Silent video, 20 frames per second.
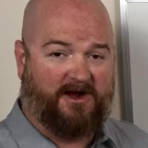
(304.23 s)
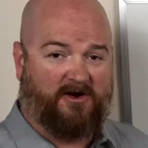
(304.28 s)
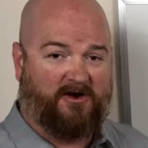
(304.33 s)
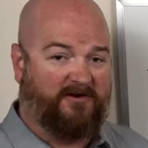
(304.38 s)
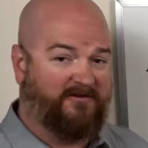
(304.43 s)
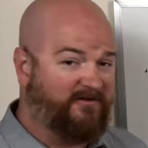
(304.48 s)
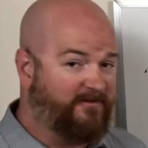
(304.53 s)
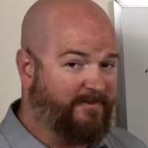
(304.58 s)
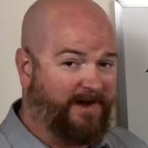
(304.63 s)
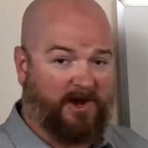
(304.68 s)

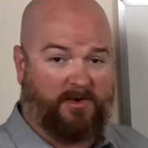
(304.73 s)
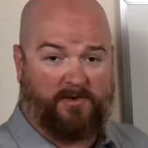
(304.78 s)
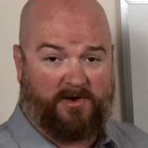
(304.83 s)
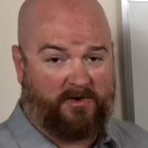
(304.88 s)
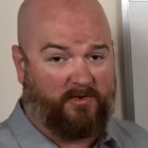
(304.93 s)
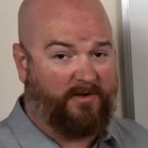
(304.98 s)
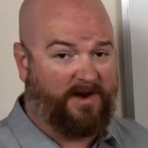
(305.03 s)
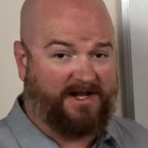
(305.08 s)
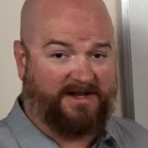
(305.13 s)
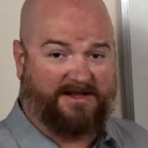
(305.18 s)
or if you might
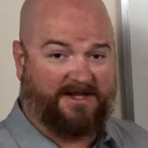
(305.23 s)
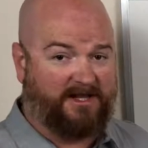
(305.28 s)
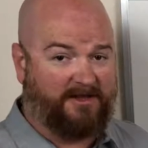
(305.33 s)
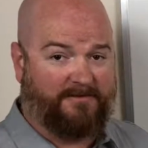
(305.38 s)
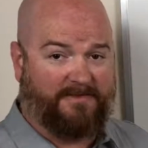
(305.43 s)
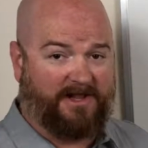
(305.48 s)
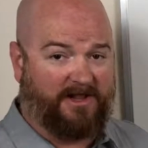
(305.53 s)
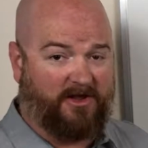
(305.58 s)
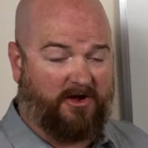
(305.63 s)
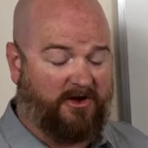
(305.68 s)
want to wait a
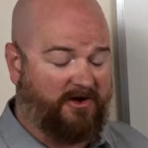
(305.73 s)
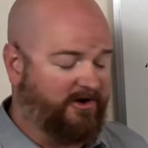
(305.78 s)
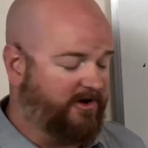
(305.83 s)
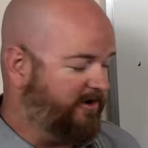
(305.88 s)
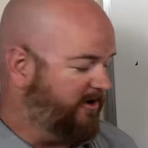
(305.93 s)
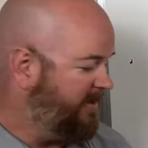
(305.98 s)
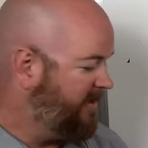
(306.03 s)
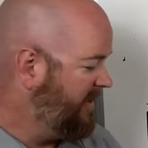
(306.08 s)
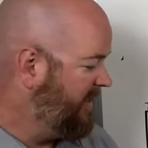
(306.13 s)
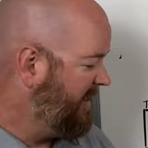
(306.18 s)
little bit
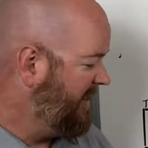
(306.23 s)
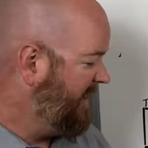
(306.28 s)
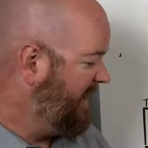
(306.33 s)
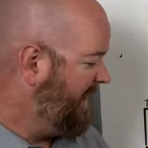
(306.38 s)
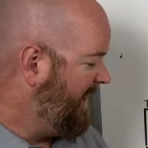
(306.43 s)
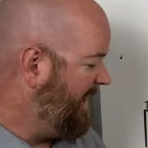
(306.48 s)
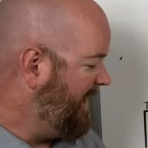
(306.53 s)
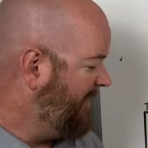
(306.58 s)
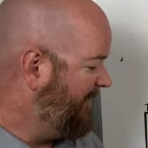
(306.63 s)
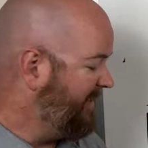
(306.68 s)
longer.
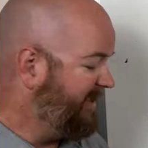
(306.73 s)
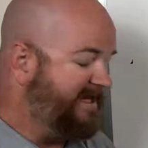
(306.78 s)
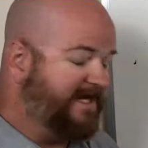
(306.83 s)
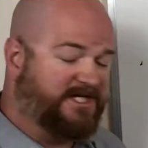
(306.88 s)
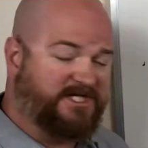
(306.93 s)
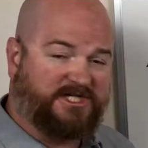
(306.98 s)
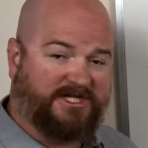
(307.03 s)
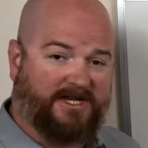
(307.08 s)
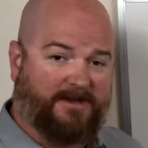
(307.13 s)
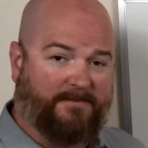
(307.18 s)

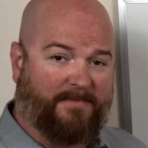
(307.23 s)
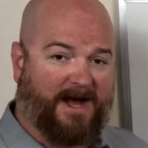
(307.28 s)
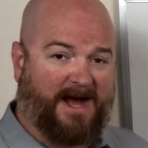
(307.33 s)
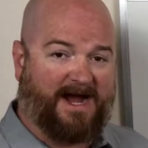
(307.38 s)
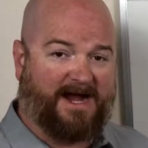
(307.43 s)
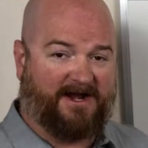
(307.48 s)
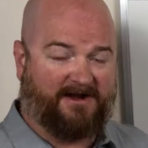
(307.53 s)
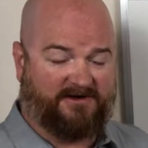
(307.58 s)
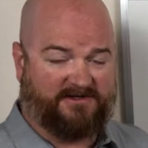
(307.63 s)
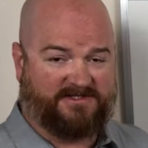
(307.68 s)
Additionally,
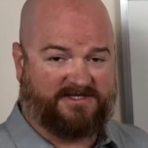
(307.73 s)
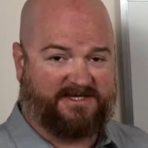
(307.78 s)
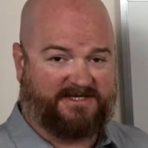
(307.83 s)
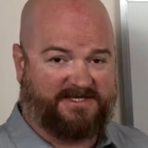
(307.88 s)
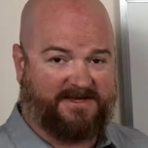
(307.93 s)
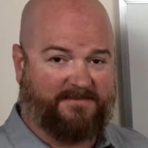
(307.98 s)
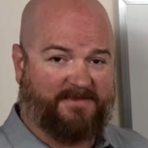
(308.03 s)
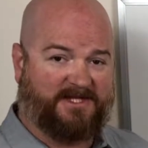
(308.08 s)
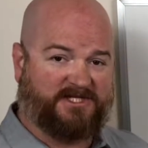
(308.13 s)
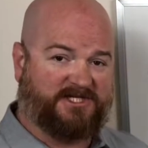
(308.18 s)
buyers,
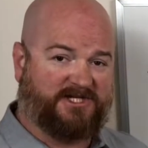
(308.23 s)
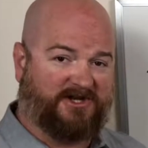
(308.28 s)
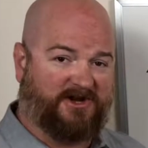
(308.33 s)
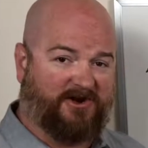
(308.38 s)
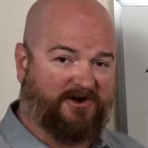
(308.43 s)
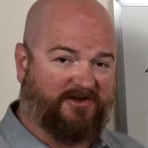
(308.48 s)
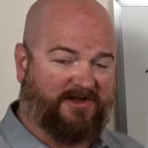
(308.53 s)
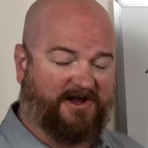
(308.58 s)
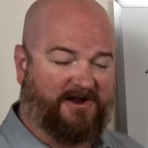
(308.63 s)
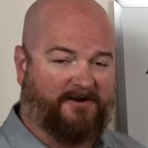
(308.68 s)
as I mentioned
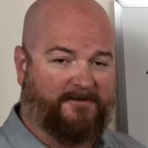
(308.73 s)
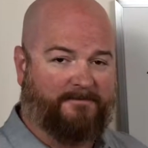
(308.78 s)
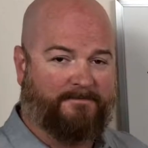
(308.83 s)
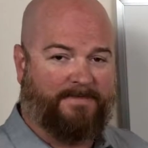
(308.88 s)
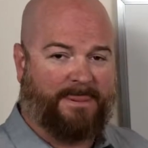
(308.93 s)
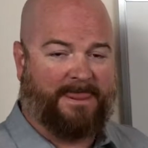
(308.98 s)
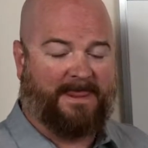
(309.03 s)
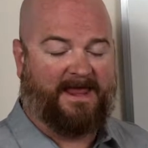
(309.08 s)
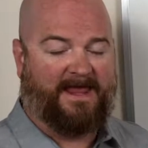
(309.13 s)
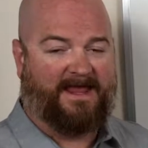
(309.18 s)
earlier,
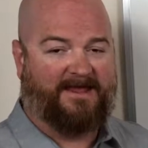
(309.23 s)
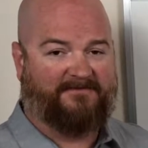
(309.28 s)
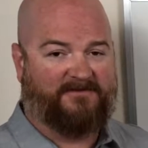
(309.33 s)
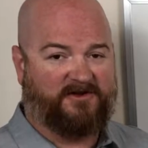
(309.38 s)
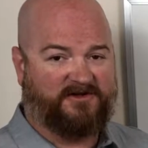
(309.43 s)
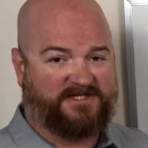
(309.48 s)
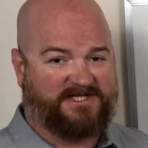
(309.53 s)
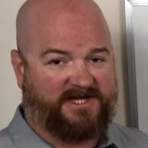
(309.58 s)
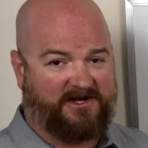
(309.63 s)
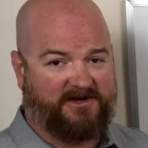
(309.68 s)
if
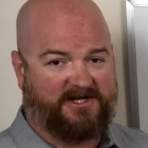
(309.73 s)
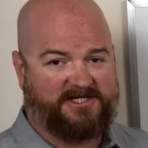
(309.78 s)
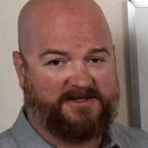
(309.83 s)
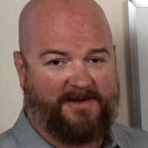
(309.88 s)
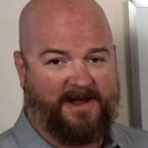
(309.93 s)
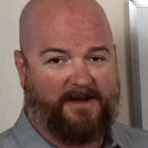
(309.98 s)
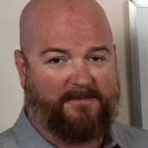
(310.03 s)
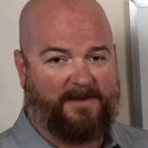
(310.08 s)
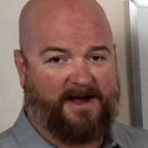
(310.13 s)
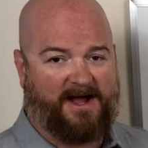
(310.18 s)
you're serious
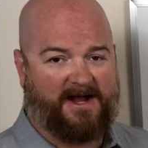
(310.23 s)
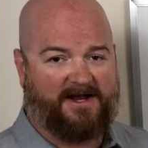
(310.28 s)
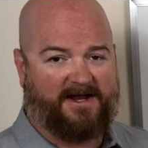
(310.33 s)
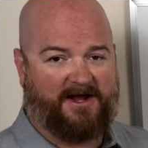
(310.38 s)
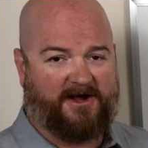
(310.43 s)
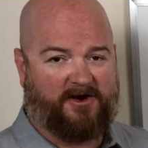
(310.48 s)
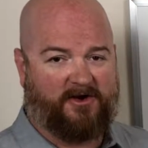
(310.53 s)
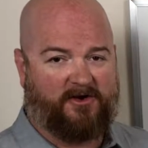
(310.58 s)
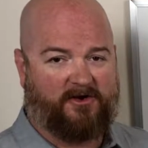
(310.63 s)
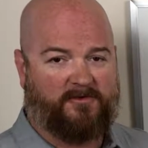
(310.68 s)
about buying
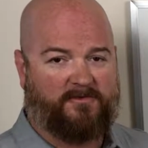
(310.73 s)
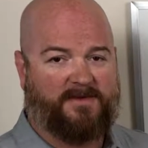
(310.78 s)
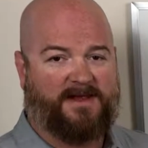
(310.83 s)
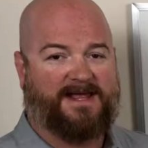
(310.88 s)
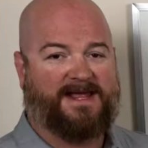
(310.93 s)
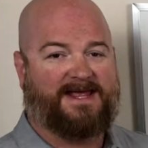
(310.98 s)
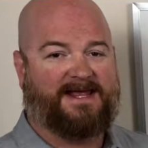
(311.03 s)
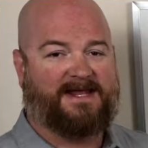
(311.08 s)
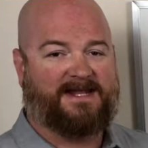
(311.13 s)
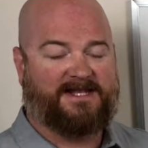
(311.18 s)
a
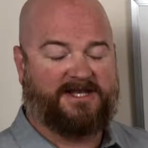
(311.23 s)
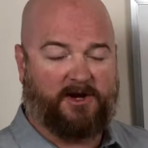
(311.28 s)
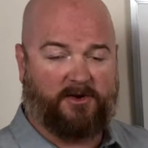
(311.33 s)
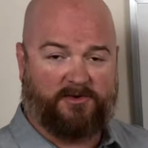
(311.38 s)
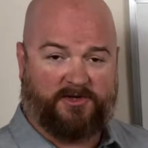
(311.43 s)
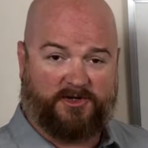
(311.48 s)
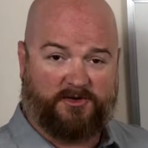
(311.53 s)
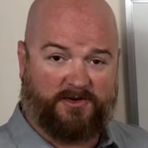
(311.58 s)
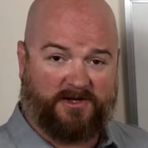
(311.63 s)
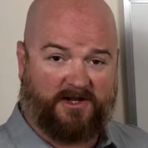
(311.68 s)
home,
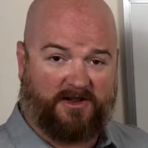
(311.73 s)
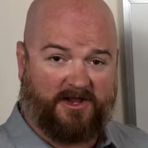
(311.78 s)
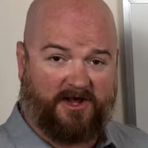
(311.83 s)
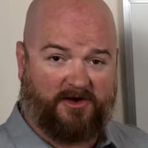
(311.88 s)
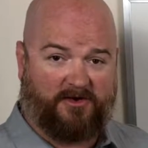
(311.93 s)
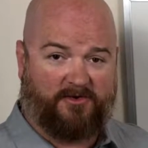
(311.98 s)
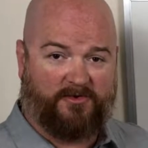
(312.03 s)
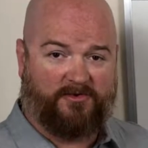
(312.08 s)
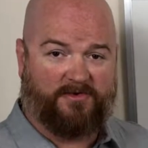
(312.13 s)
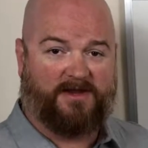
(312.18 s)
don't do it
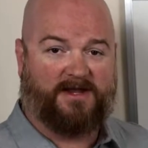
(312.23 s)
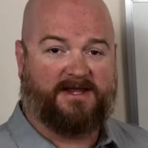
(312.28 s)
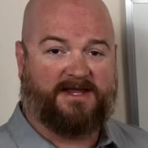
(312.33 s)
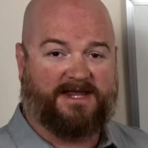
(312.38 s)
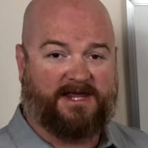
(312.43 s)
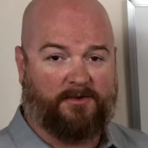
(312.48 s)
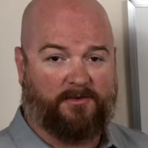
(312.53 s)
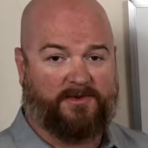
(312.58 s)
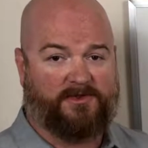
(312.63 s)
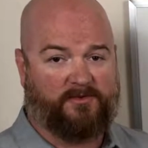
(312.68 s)
alone.
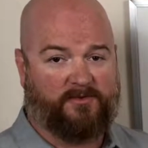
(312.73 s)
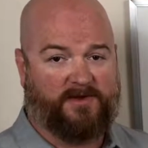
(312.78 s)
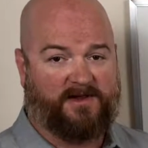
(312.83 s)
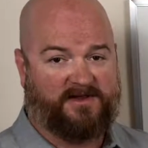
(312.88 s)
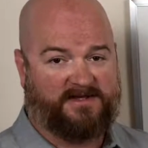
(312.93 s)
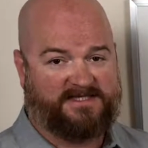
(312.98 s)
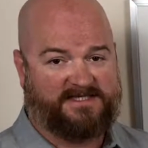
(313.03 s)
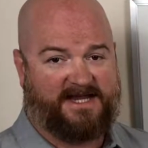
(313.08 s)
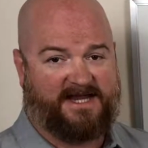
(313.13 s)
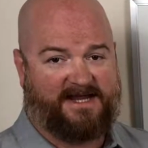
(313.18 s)
Get with a
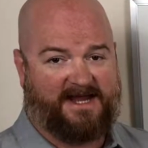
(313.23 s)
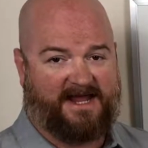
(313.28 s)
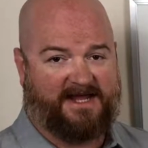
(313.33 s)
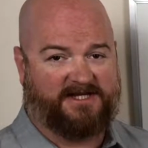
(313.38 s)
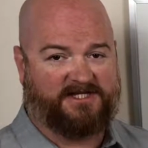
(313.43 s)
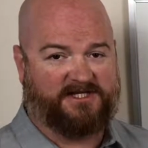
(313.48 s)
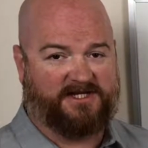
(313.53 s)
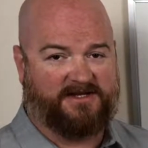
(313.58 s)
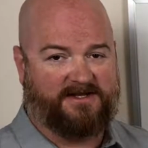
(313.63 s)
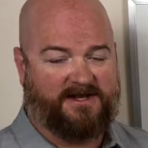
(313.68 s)
real estate
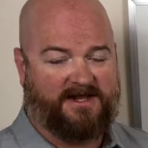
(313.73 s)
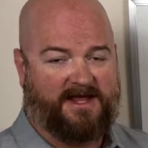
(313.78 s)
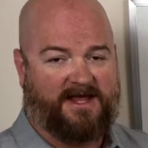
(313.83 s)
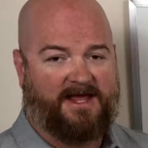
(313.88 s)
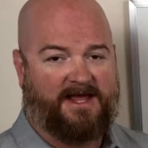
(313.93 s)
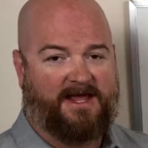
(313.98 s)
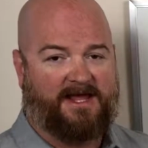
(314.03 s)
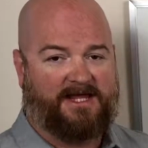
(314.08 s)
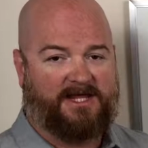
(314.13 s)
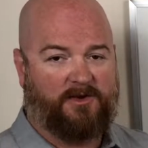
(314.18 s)
agent.
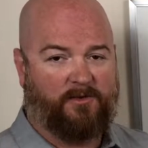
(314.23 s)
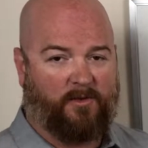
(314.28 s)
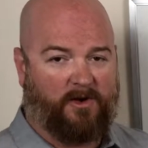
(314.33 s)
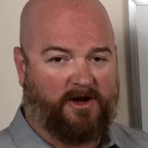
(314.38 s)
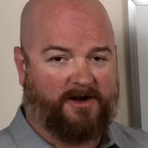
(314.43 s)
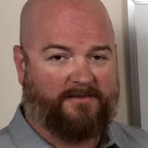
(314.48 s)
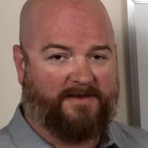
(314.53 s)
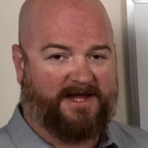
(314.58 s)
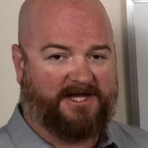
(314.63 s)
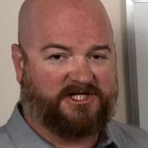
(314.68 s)
You
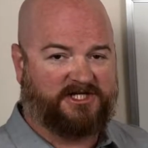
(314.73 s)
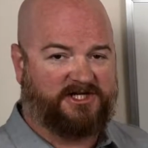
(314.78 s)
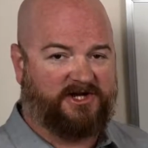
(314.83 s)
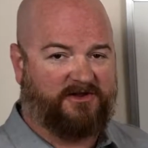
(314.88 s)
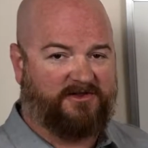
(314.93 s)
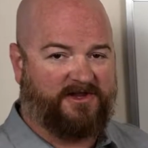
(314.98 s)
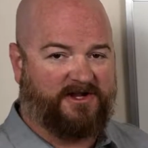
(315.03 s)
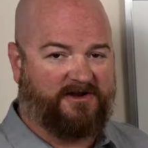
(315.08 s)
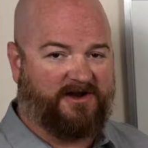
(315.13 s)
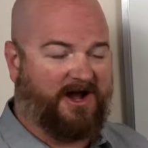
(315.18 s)
want to make
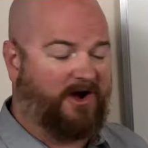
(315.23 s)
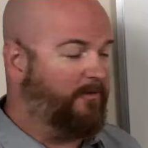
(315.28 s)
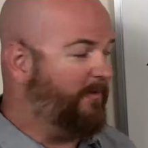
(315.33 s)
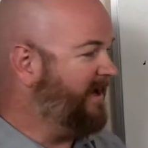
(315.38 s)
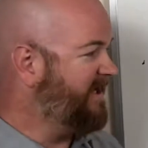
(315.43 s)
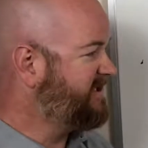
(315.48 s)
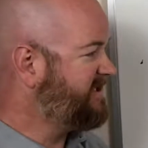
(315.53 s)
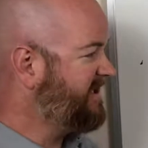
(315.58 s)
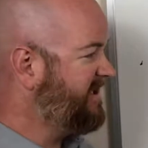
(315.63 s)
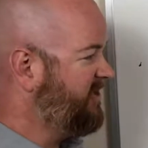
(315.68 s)
sure that you're not
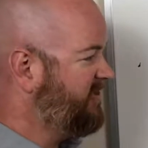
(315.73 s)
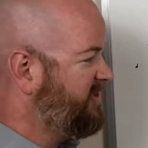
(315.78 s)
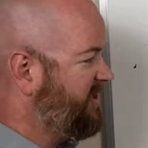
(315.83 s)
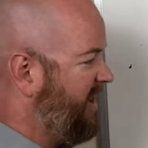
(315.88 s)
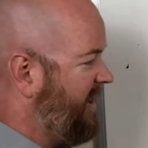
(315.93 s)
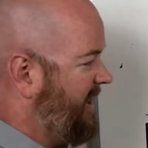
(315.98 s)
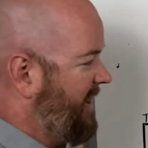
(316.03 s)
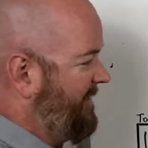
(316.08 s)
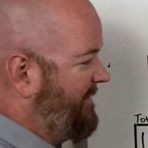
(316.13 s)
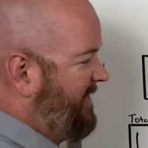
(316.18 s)
wasting your
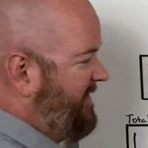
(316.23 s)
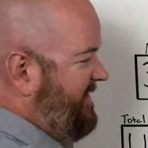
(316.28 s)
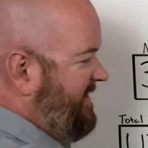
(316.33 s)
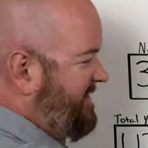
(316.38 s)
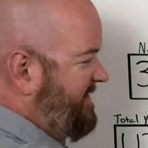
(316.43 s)
time